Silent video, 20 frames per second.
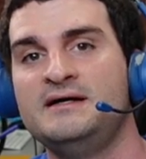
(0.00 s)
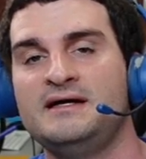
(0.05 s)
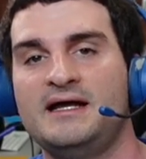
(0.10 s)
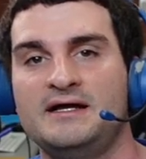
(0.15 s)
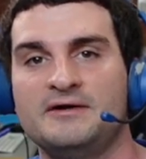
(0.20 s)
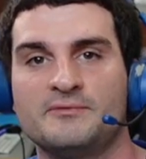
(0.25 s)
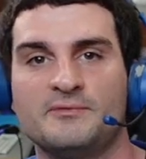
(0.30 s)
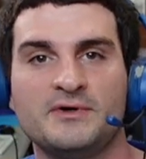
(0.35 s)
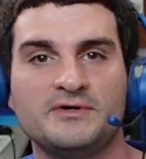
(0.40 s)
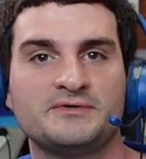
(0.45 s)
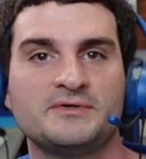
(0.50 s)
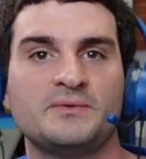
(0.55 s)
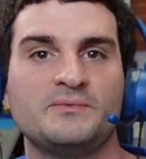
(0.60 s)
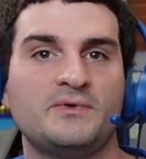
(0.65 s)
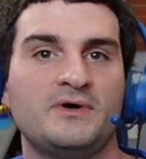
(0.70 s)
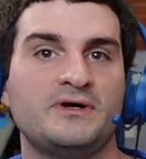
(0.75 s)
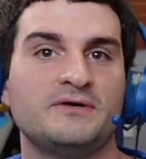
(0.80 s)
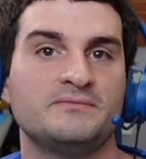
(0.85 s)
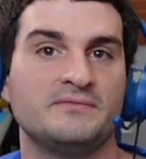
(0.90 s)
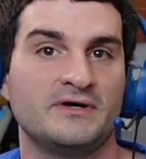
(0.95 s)
And you're wondering,
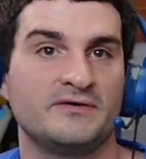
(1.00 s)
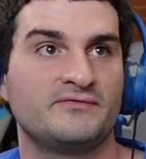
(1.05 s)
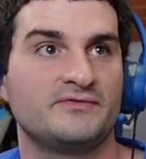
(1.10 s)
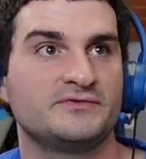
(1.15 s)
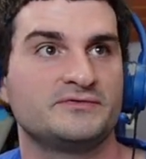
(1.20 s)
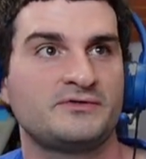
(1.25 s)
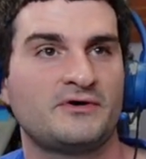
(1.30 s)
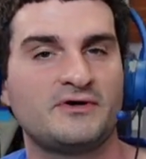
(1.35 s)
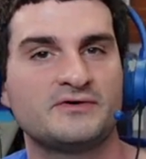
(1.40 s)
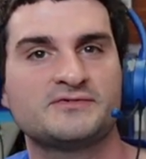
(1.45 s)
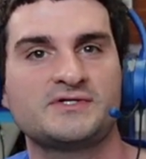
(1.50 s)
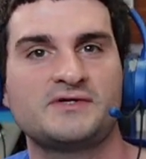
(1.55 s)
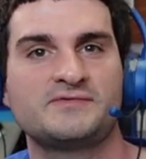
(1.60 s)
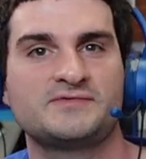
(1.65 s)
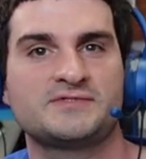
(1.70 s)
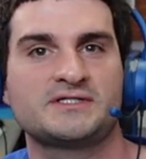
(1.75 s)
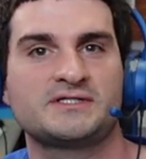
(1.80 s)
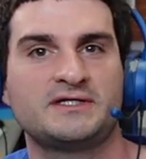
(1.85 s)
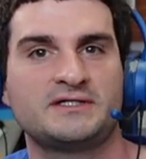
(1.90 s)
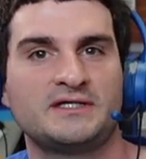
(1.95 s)
well, if a hard drive
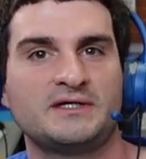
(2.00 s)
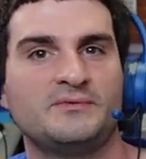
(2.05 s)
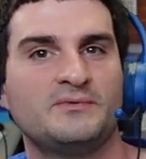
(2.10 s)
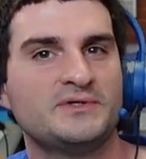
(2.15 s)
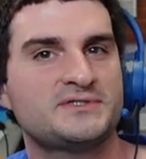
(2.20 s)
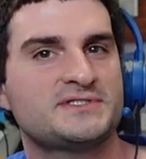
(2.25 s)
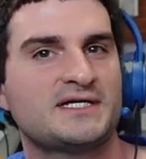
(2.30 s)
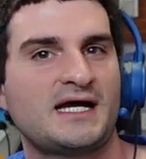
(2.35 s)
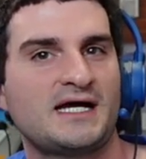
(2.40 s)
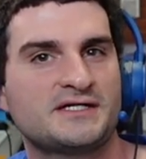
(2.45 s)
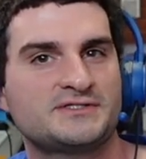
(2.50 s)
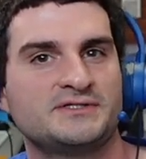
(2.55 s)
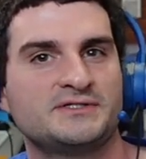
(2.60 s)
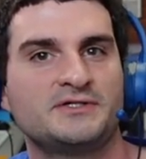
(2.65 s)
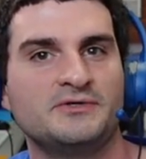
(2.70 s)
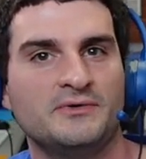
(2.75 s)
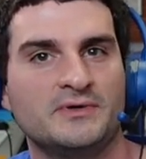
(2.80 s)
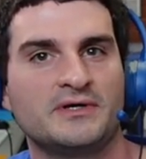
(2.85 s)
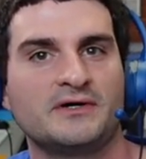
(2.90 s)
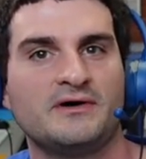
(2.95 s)
is clicking, what's actually
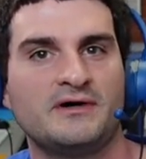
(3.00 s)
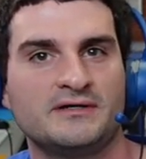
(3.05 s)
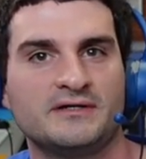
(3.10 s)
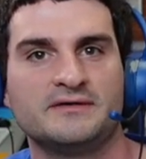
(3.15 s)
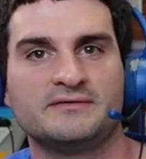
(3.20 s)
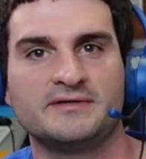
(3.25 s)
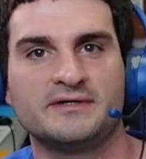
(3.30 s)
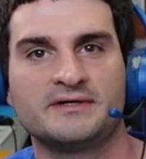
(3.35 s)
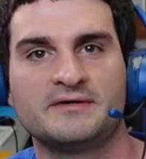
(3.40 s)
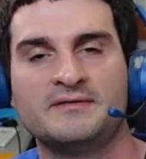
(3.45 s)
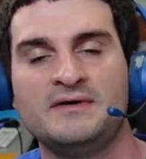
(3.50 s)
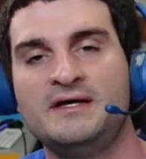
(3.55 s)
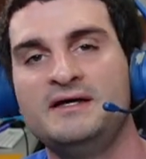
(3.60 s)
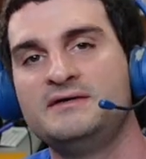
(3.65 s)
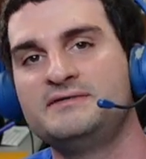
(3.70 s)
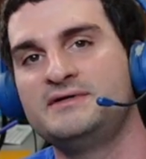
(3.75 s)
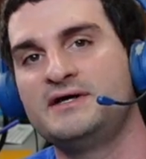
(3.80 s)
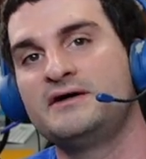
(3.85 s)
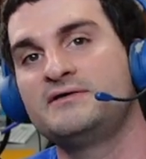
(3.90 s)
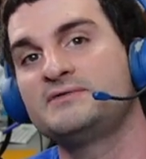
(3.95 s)
going on in there?
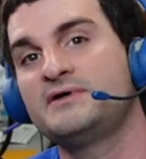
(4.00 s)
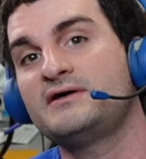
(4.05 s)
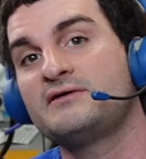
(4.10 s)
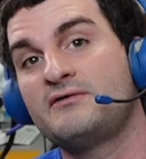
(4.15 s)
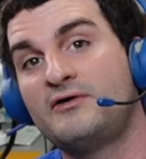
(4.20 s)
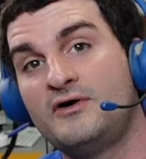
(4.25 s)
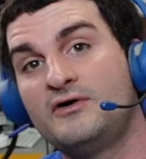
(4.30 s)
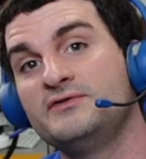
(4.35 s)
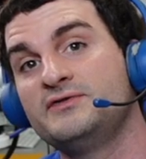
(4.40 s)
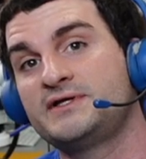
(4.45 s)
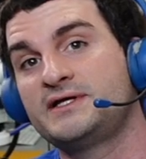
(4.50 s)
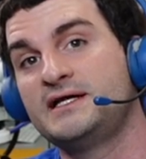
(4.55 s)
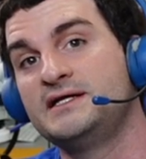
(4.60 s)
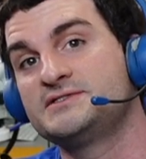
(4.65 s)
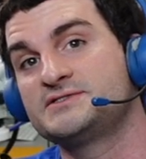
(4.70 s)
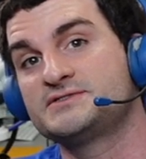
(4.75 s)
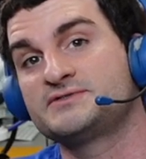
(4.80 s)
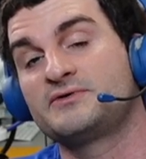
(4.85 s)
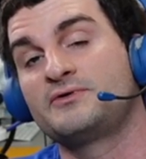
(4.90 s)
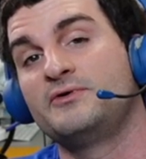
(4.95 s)
Now, not all the
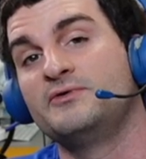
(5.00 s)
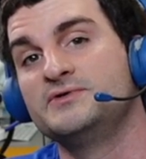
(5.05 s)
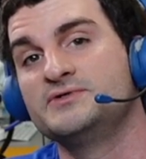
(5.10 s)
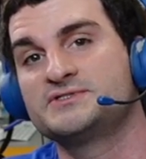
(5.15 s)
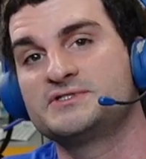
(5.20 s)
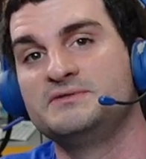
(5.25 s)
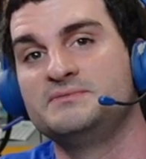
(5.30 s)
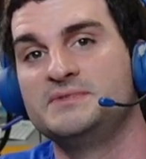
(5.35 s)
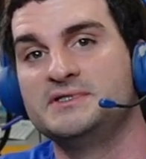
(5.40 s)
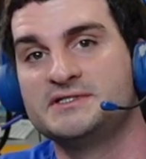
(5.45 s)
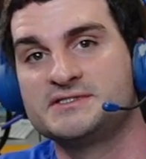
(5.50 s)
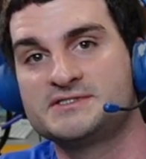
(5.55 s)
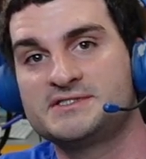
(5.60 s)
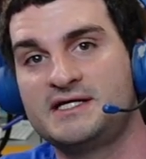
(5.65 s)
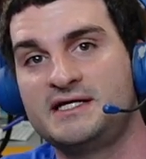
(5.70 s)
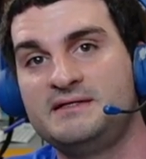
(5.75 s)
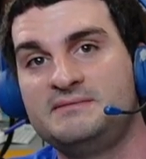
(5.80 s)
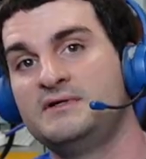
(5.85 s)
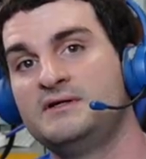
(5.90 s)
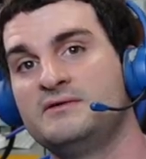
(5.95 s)
cases are always going to be the
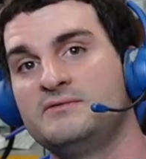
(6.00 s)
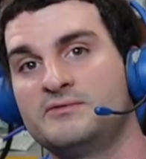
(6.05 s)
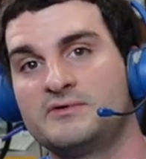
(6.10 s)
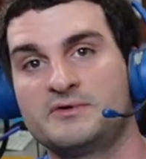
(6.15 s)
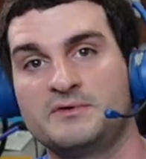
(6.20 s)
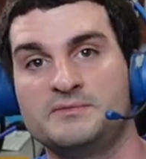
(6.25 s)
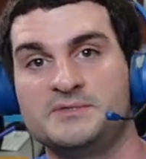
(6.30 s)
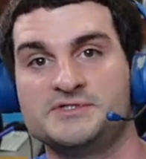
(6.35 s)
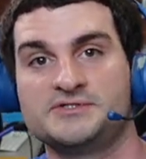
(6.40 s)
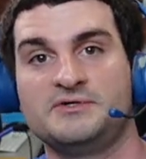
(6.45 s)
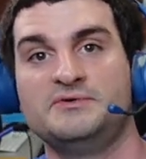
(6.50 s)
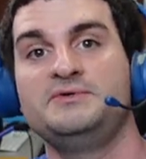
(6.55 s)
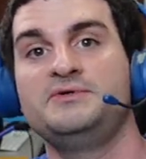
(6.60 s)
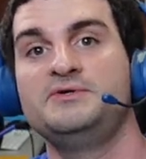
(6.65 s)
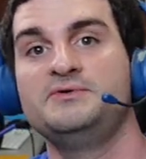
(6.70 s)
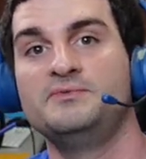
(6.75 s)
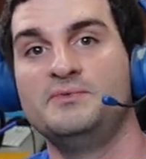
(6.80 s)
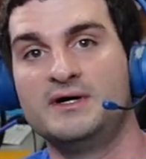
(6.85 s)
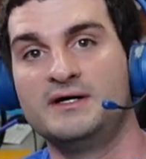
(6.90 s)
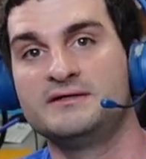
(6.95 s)
same. We're going to be showing
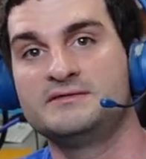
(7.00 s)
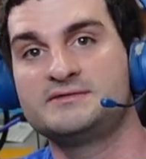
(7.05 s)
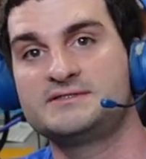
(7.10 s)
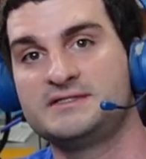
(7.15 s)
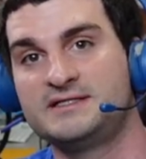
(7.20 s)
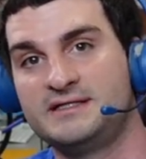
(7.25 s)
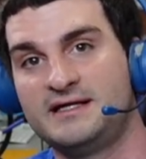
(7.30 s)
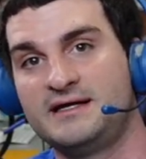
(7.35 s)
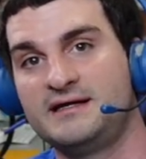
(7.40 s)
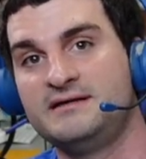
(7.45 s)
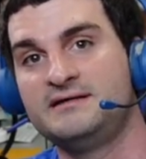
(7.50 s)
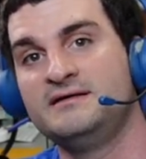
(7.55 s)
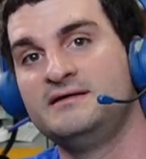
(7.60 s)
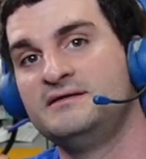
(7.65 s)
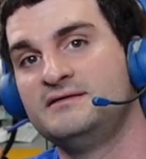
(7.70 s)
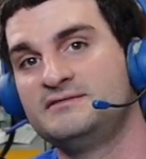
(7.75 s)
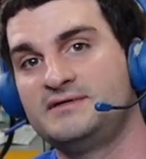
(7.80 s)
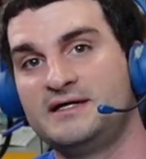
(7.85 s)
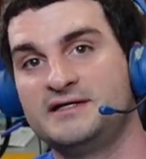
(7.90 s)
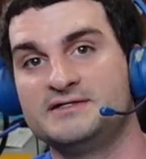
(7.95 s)
you one today
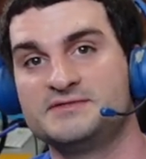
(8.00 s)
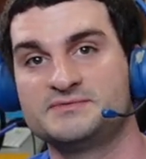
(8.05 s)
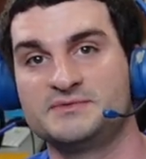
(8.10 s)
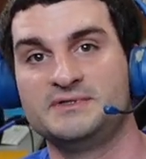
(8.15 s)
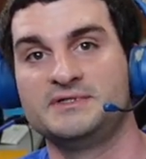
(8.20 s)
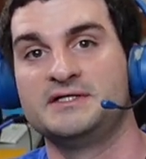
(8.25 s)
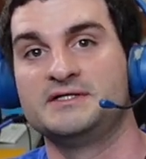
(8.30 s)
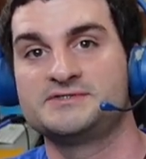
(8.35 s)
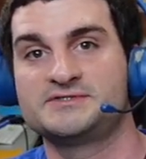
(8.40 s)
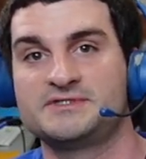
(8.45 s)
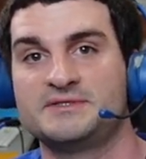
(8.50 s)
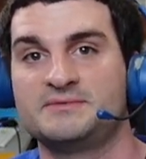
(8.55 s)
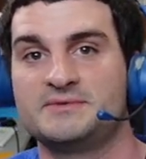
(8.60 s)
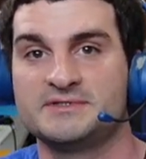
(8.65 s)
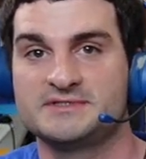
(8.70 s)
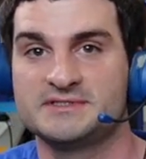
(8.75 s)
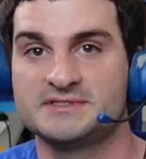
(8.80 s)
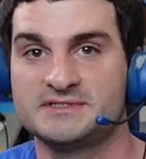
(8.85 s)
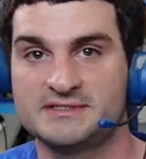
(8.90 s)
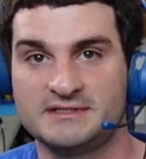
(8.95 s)
that is really interesting
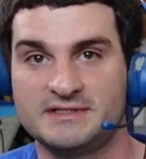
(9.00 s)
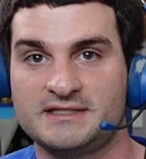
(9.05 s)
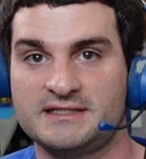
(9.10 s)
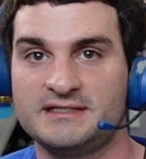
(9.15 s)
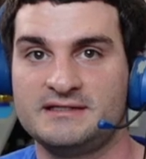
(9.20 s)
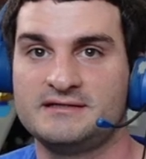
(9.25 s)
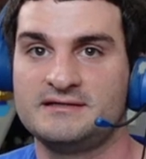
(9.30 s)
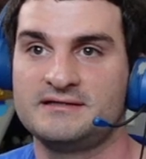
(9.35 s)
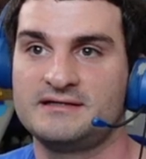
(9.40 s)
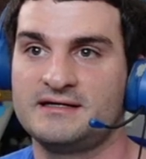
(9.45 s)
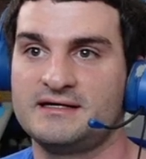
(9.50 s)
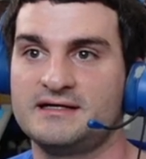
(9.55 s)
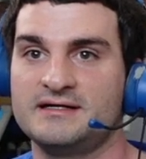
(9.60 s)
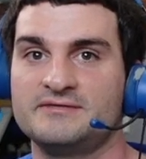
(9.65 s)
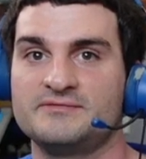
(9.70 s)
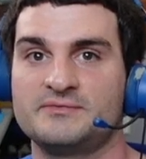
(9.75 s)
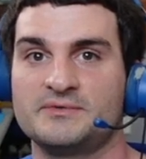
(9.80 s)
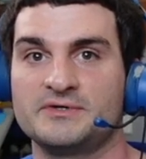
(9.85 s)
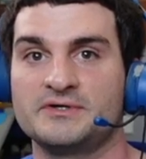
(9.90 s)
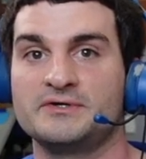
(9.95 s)
because it's clicking
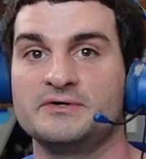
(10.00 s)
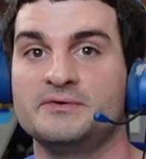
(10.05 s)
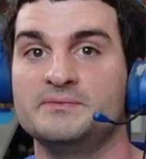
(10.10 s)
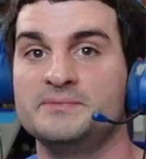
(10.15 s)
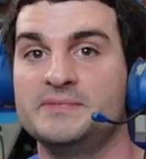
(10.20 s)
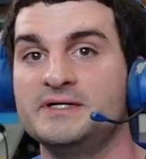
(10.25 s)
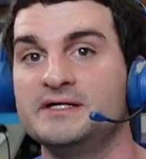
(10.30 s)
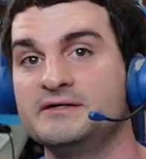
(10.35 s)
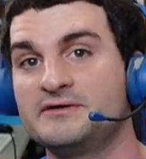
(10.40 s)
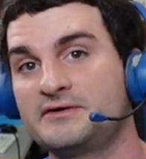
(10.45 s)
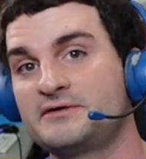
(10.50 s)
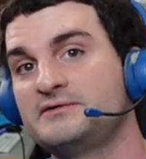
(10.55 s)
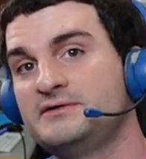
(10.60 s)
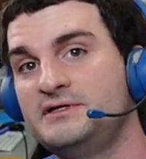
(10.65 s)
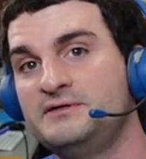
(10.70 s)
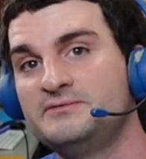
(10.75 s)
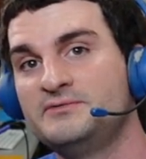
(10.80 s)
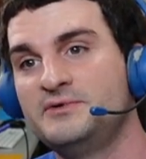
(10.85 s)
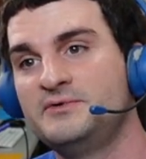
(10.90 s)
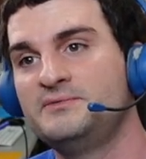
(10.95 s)
and we're going to go be in our
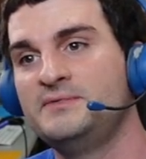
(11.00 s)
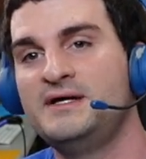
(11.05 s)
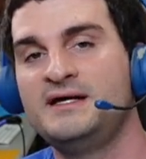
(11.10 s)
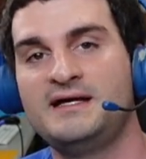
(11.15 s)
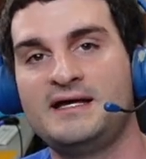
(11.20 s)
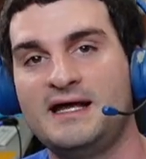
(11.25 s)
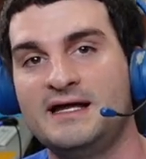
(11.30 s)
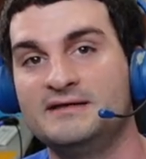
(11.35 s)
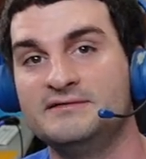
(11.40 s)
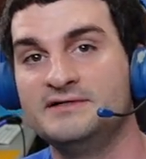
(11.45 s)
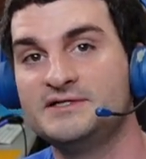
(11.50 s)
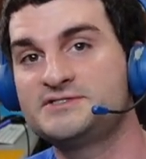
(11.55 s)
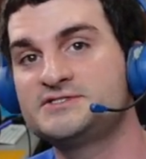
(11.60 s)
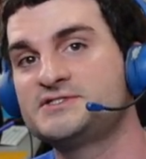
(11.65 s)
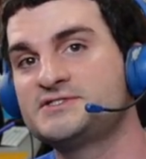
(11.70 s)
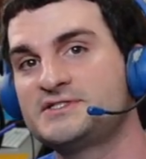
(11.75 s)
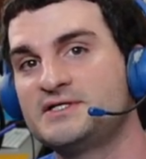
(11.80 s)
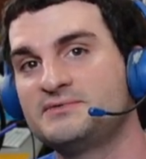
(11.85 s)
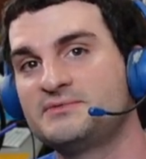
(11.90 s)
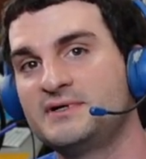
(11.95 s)
clean room and let's
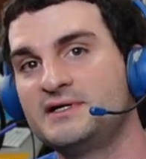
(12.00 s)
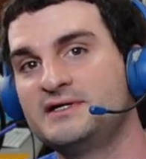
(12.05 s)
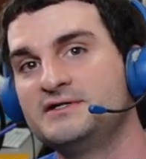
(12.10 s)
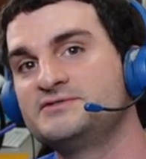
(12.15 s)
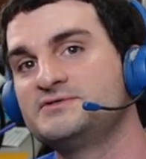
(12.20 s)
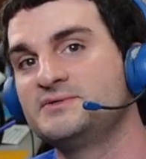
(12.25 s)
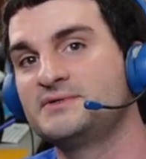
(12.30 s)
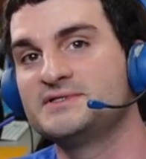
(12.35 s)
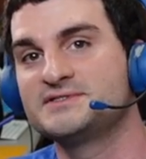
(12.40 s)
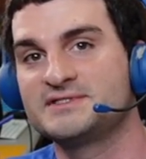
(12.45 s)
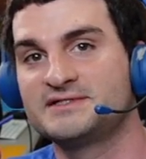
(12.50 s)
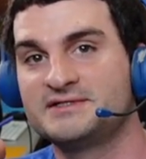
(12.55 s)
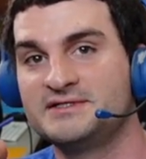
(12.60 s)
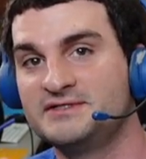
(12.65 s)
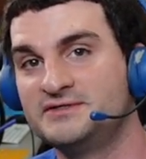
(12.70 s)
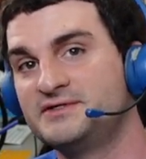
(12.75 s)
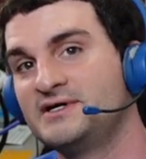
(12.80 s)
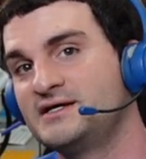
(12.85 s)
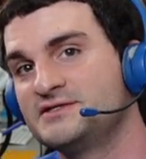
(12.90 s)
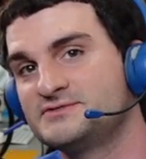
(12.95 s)
just get right into it because I think
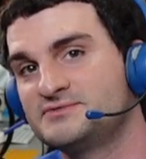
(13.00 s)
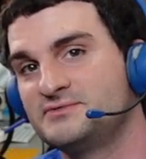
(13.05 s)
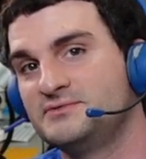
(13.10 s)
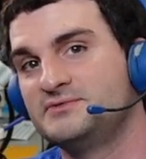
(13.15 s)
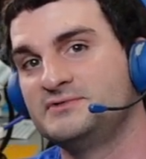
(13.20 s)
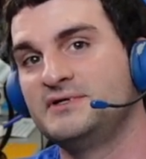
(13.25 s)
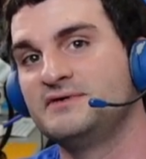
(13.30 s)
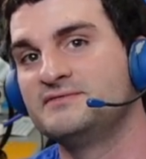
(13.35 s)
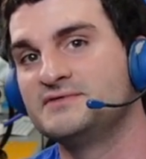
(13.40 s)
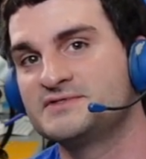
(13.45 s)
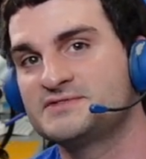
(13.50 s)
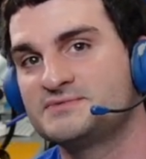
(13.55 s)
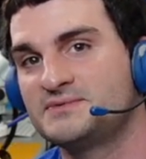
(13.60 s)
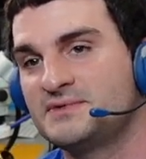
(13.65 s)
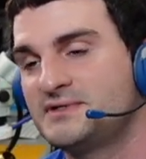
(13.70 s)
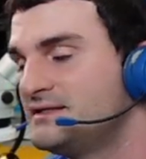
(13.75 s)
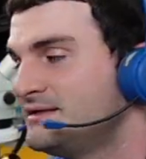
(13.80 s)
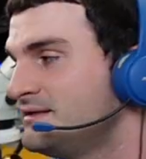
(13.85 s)
you guys will love this one.